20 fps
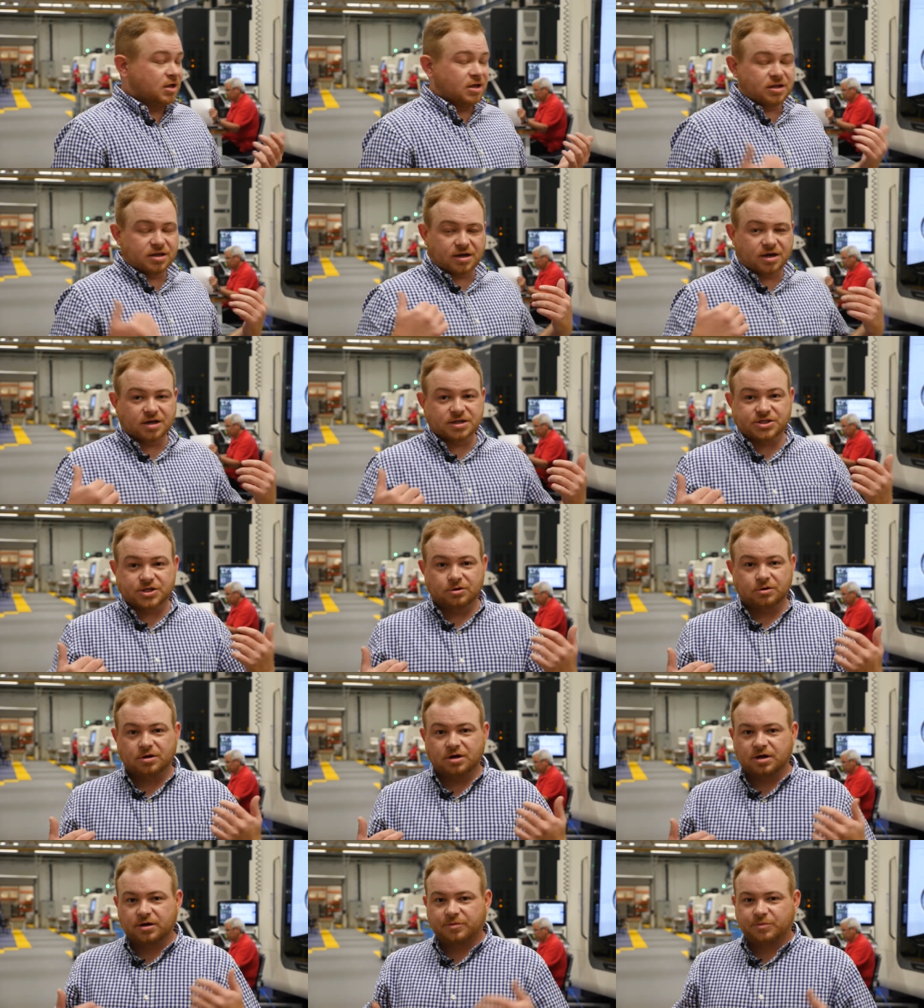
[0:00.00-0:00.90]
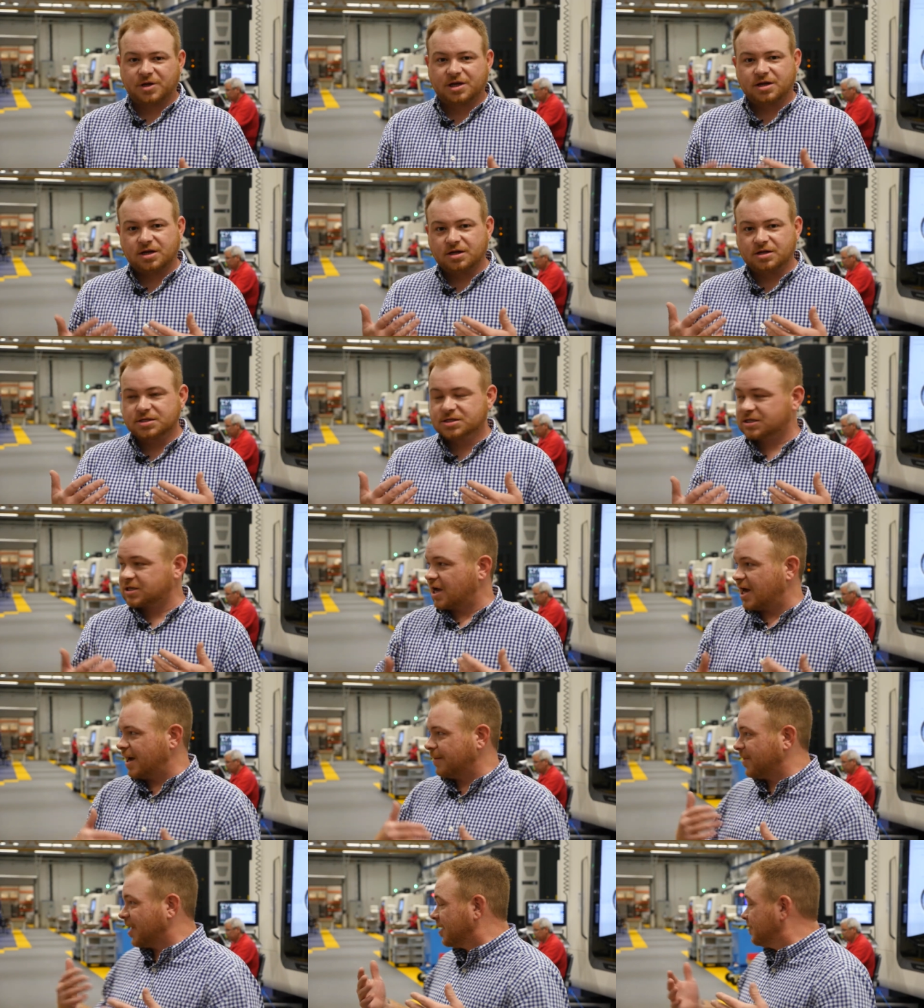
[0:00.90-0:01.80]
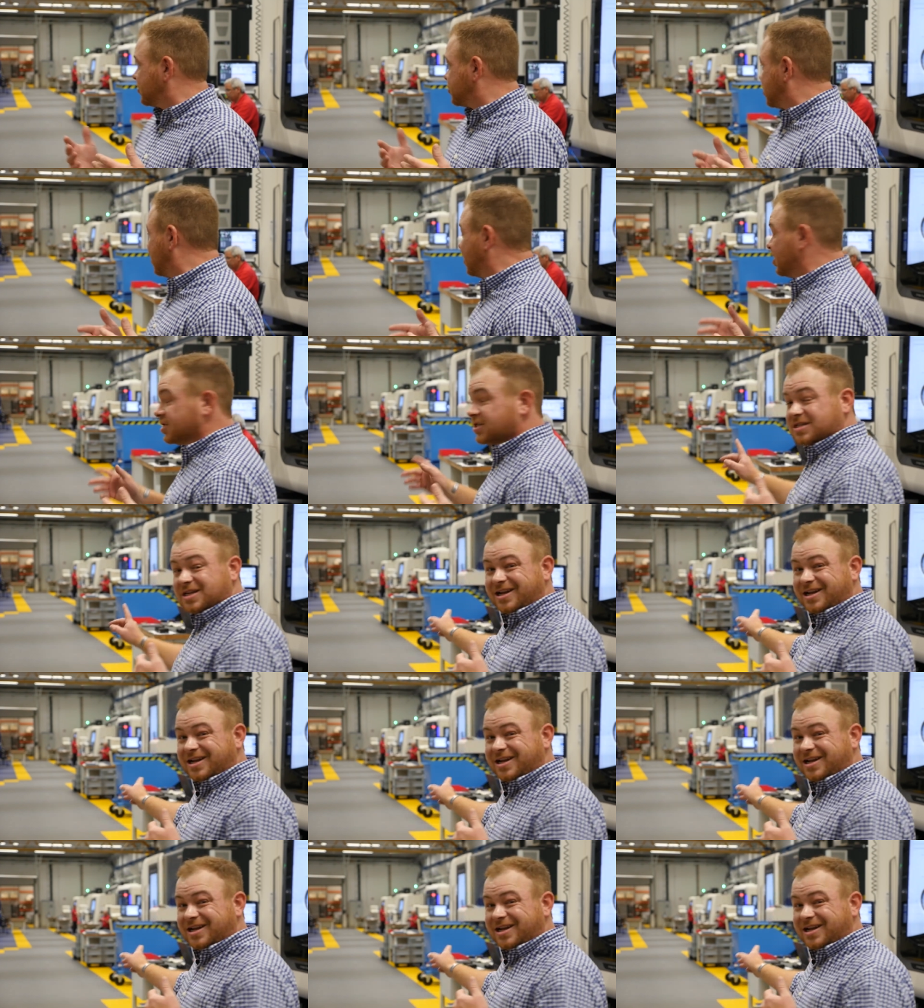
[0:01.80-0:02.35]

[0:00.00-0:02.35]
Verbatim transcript: to get a tour because I'm not a machinist